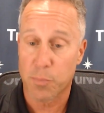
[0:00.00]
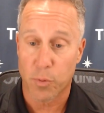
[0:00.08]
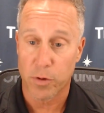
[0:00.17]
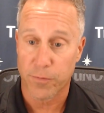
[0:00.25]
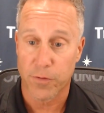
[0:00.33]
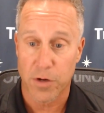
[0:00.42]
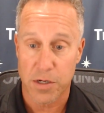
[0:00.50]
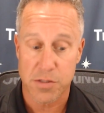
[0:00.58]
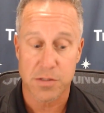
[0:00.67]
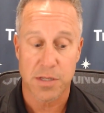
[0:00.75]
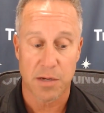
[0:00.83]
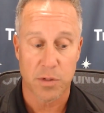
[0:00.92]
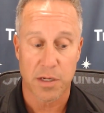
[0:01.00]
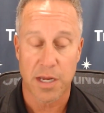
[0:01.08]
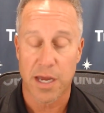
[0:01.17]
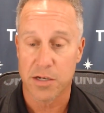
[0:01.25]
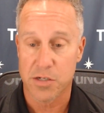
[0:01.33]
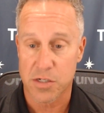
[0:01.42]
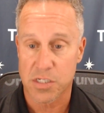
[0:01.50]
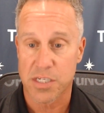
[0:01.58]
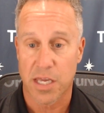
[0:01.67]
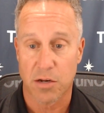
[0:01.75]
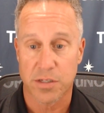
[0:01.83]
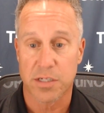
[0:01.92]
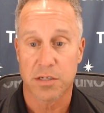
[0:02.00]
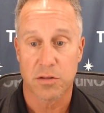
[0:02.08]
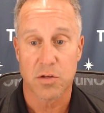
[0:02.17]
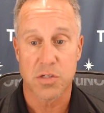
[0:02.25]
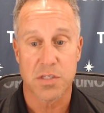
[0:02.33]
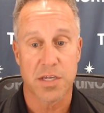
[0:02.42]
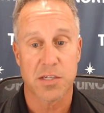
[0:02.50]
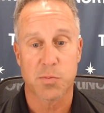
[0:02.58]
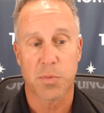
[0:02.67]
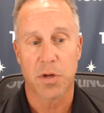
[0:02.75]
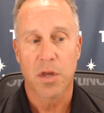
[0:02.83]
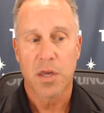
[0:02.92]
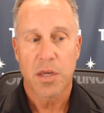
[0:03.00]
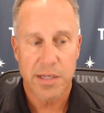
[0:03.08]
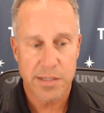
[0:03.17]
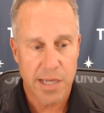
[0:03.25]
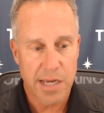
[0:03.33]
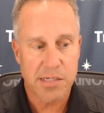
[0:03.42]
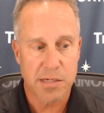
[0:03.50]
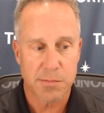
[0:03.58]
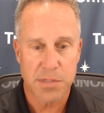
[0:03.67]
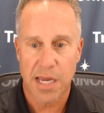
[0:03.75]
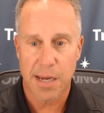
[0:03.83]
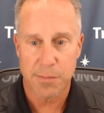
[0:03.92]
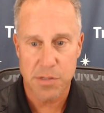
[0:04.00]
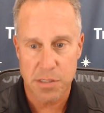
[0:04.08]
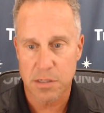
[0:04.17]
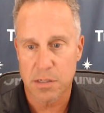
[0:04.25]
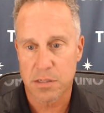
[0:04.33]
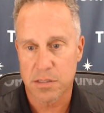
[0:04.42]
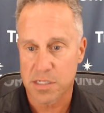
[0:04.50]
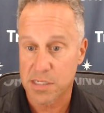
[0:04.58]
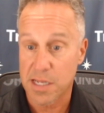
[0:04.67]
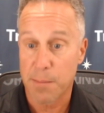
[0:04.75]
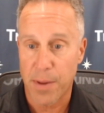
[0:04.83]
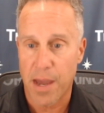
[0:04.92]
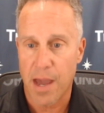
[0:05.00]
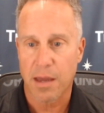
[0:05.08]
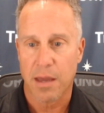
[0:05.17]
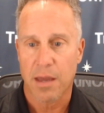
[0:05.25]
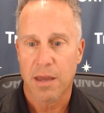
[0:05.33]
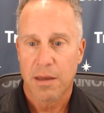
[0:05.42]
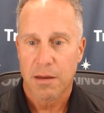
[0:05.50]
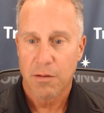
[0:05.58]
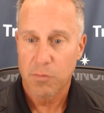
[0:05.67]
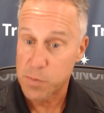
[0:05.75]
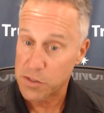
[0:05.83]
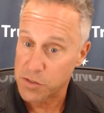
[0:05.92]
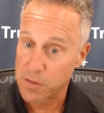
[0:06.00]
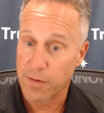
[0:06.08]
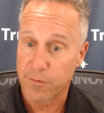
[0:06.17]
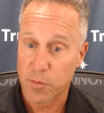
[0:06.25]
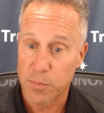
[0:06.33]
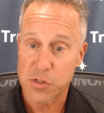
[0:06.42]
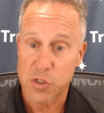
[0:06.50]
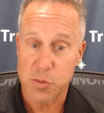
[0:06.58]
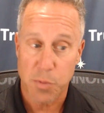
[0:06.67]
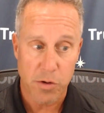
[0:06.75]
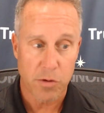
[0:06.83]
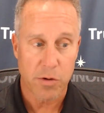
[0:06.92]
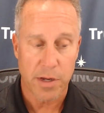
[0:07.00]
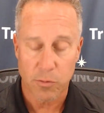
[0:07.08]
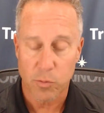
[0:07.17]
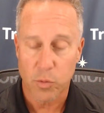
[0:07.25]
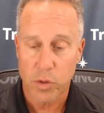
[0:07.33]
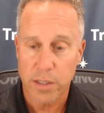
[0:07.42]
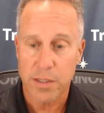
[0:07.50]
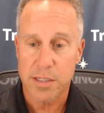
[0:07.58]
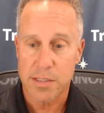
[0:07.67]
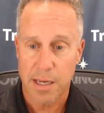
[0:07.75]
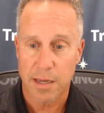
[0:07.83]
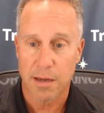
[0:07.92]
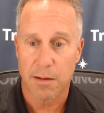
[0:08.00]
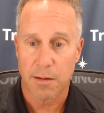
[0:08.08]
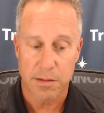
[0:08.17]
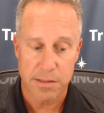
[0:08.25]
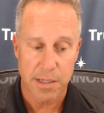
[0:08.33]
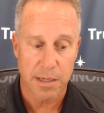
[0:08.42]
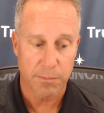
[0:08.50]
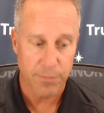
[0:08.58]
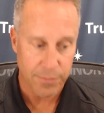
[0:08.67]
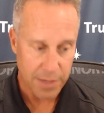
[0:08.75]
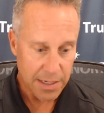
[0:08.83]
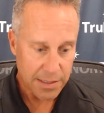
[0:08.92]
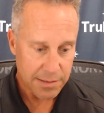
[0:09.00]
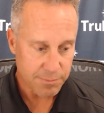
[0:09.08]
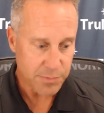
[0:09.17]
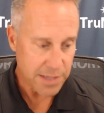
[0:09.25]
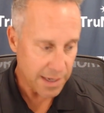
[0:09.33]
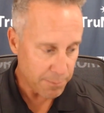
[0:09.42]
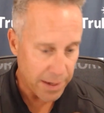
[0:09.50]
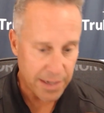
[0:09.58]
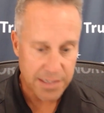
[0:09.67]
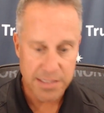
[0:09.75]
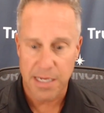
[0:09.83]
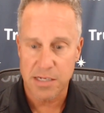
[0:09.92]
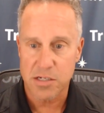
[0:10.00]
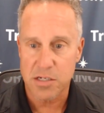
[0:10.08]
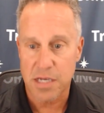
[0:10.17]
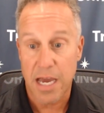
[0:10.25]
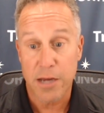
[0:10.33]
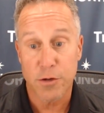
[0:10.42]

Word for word: point for us that we kind of just settled into those things. But it yeah. takes sometimes uh, to step back, especially if you have a business partner, and really take a, take, Take, pay attention to how